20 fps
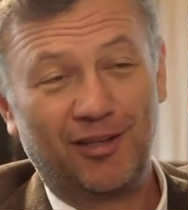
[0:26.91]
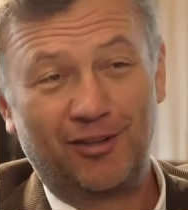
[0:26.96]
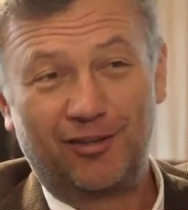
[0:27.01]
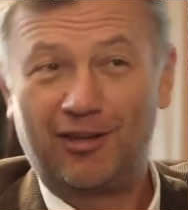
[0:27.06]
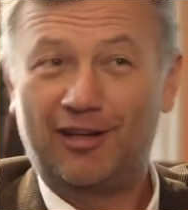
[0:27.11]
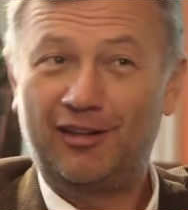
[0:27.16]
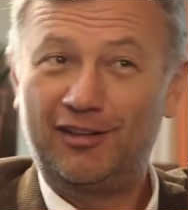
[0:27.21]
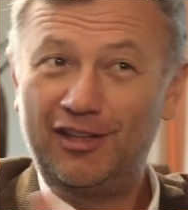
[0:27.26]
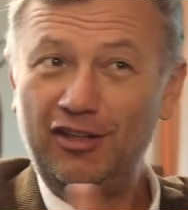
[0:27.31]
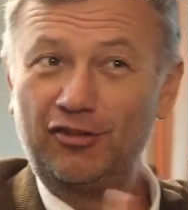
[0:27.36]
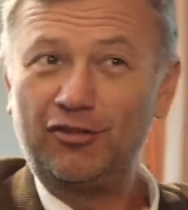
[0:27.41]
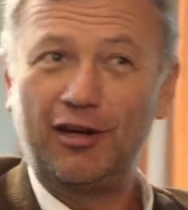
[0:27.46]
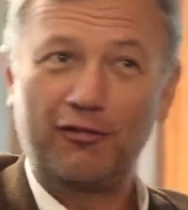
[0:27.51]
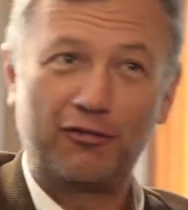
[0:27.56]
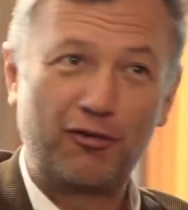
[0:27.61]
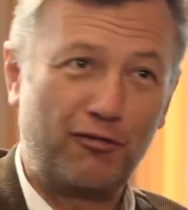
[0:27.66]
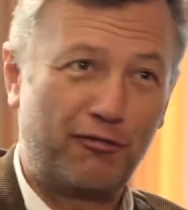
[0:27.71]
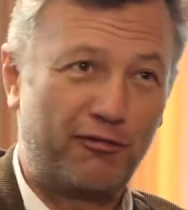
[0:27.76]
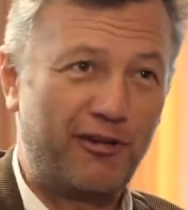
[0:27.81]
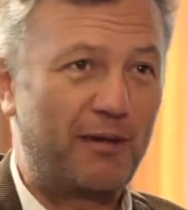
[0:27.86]
You need to have
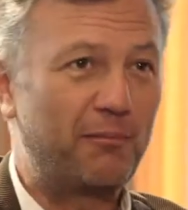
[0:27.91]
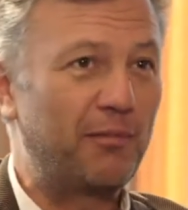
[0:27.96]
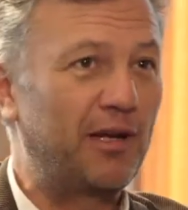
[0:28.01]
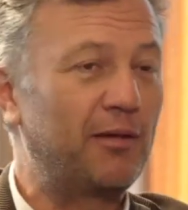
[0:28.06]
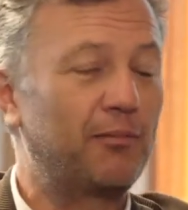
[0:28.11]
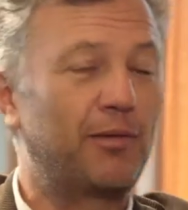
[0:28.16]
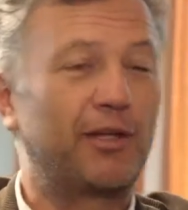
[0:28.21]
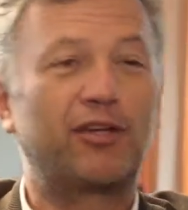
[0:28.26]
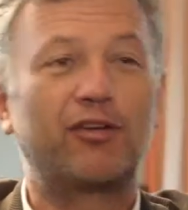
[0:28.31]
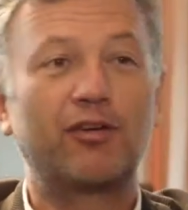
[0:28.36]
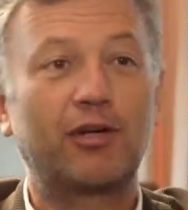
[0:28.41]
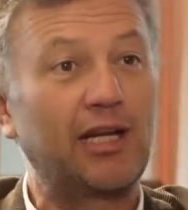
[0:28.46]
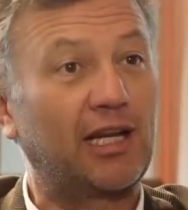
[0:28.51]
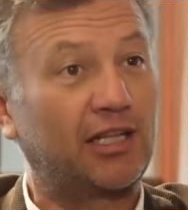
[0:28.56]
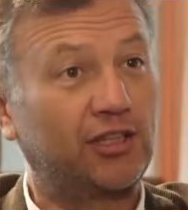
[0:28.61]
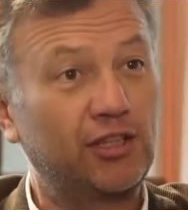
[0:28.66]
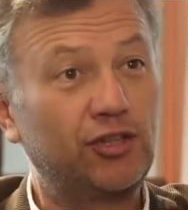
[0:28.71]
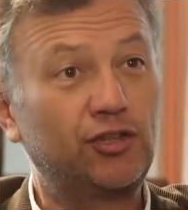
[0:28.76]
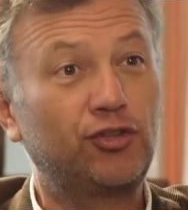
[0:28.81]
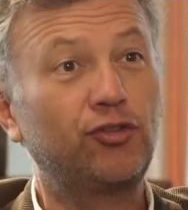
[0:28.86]
your family, but you can
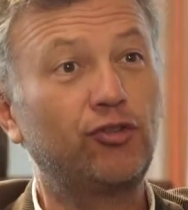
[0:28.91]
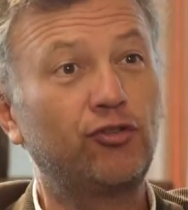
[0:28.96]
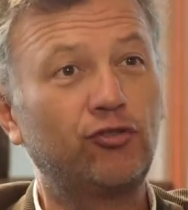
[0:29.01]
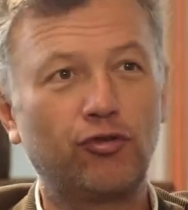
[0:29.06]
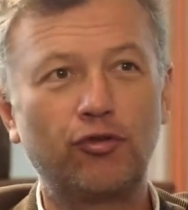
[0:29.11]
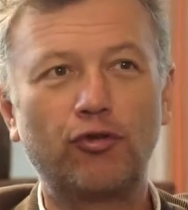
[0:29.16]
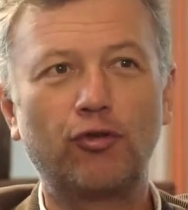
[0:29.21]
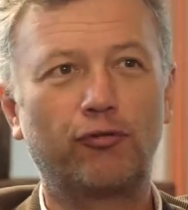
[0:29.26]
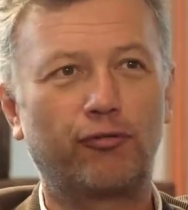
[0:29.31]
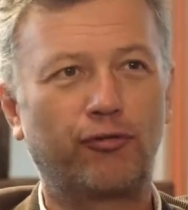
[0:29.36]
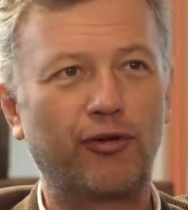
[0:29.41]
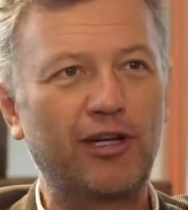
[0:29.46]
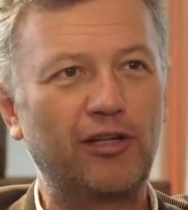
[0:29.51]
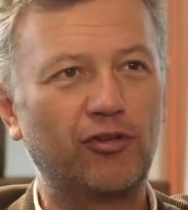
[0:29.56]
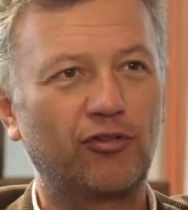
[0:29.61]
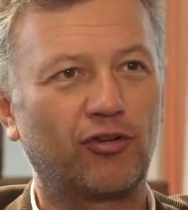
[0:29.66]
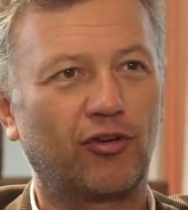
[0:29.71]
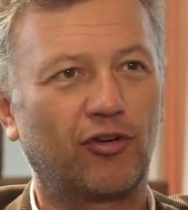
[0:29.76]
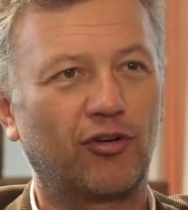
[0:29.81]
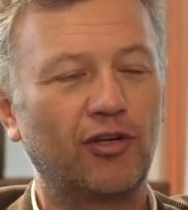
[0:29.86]
actually choose who your
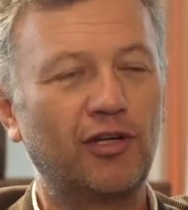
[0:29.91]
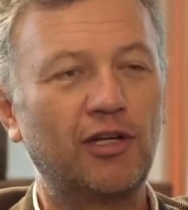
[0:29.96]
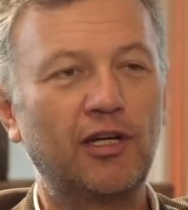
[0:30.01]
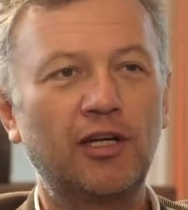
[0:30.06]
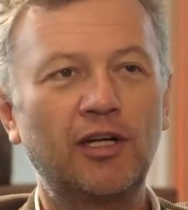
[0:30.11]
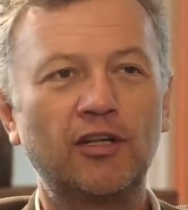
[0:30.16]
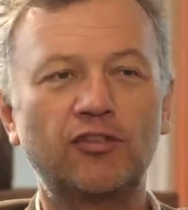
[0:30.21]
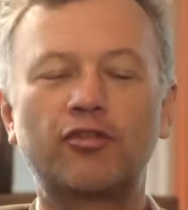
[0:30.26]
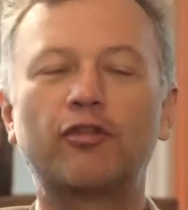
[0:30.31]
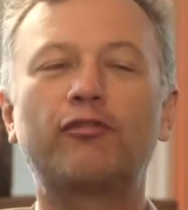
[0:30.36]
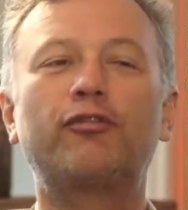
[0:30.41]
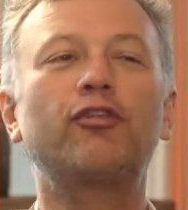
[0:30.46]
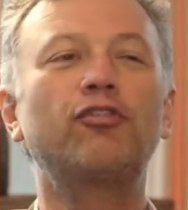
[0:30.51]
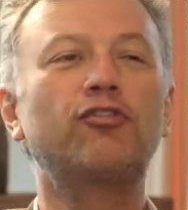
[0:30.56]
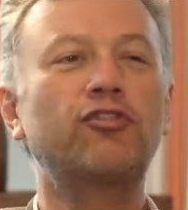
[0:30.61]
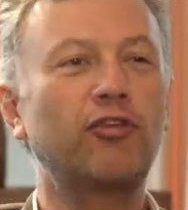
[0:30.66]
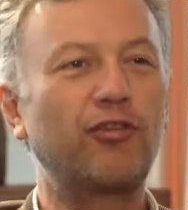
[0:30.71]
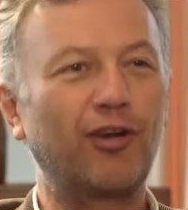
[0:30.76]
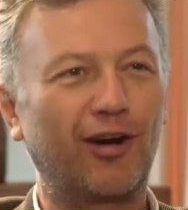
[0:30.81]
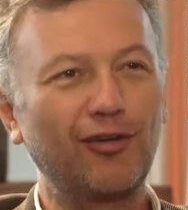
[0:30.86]
friends are. So if you
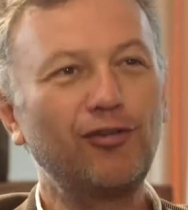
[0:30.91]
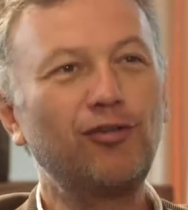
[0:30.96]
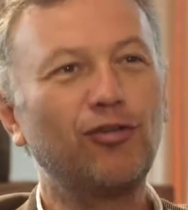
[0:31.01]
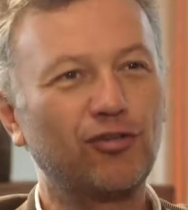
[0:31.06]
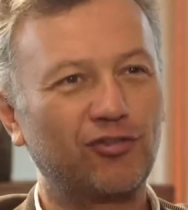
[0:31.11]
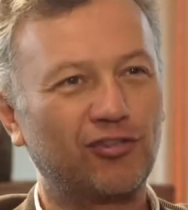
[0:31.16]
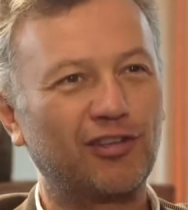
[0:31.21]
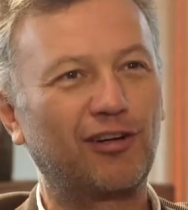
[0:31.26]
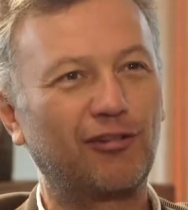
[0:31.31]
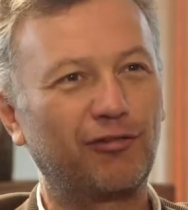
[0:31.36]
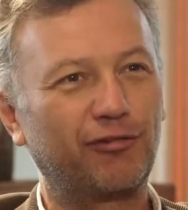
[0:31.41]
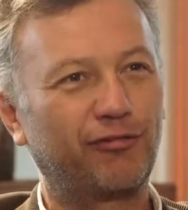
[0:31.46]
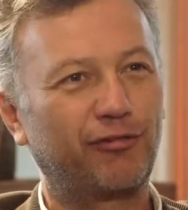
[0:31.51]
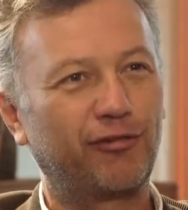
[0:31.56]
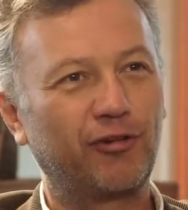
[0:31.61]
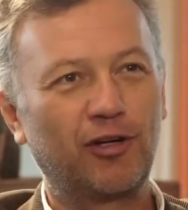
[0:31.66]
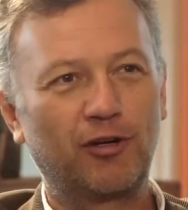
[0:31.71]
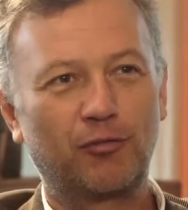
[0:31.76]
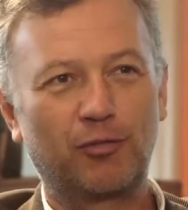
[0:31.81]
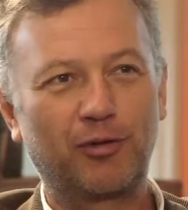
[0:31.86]
surround yourself
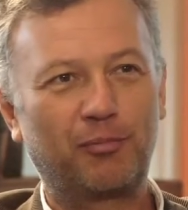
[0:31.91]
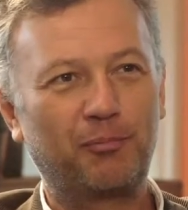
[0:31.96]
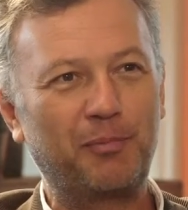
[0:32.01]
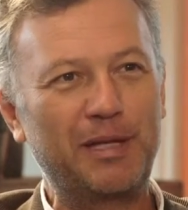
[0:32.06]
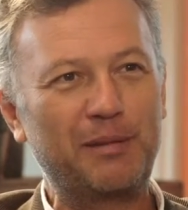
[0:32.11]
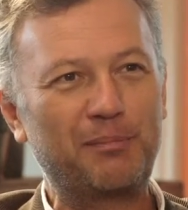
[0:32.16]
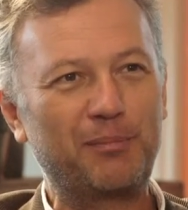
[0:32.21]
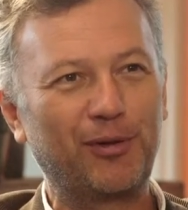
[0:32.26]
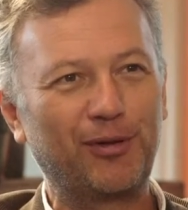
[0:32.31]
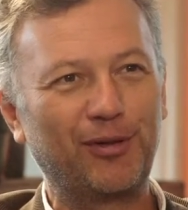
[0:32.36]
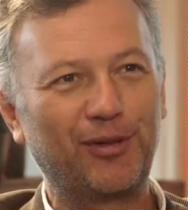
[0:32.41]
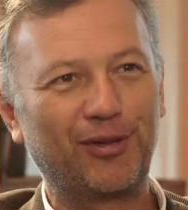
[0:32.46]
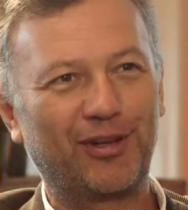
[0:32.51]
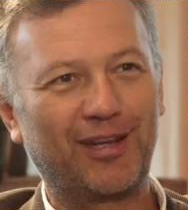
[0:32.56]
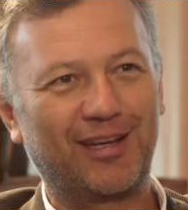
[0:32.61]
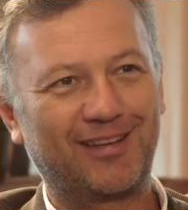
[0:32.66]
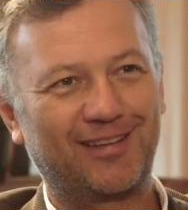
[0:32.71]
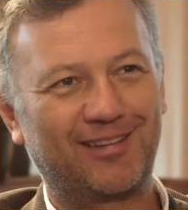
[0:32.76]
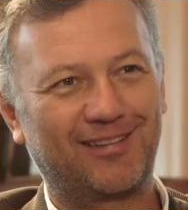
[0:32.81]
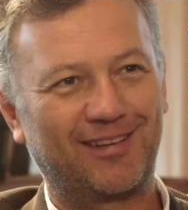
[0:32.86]
with people
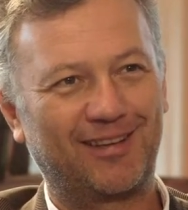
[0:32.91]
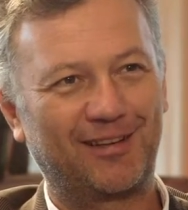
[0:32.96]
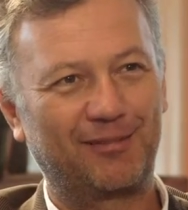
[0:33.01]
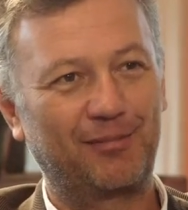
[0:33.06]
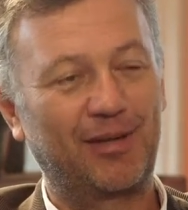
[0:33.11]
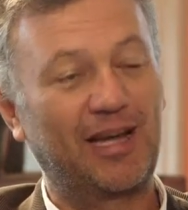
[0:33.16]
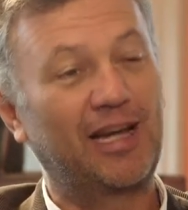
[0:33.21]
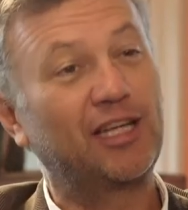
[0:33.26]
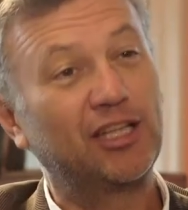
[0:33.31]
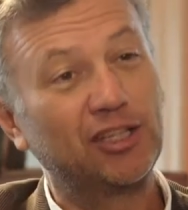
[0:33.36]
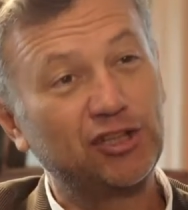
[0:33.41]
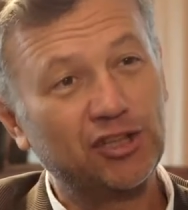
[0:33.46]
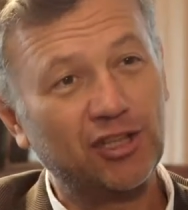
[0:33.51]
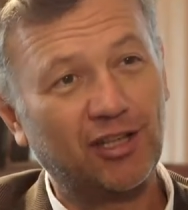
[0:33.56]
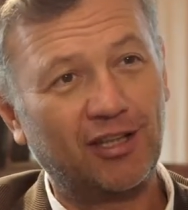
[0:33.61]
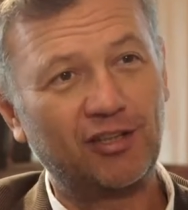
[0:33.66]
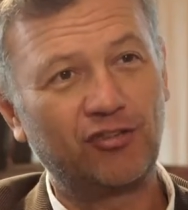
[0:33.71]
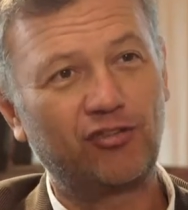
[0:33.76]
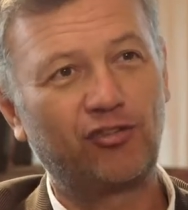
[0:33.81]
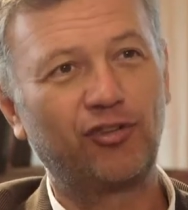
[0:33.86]
that um,
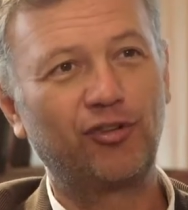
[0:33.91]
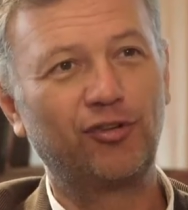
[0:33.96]
energize